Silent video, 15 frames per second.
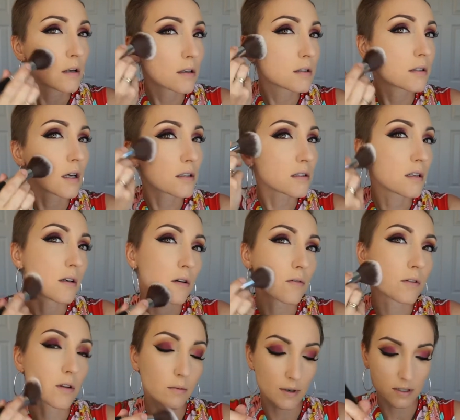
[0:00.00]
dust it over
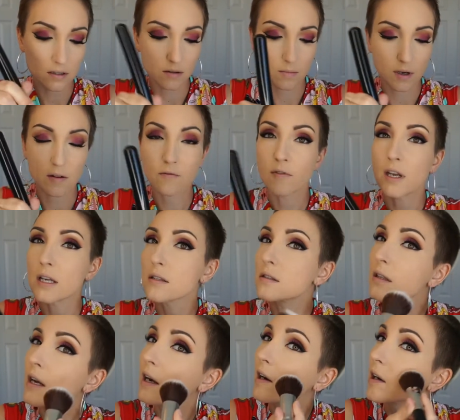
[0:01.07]
the rest of my face,
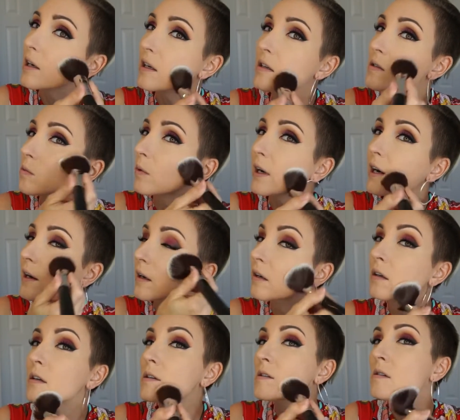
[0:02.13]
the areas where
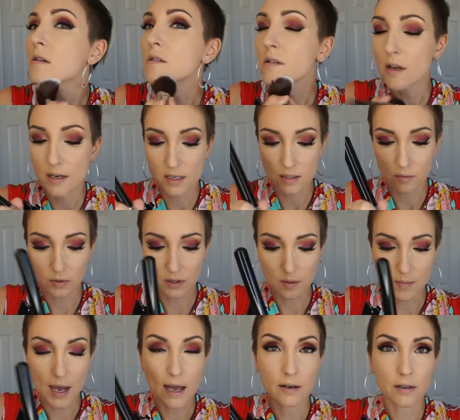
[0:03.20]
it doesn't really
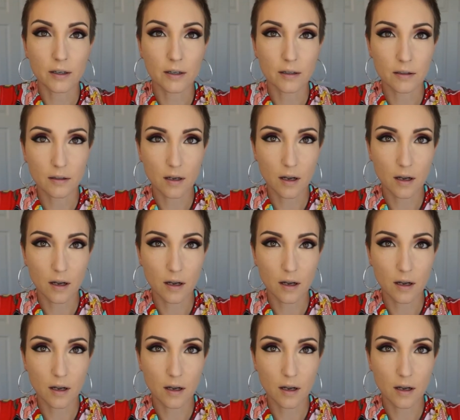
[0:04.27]
matter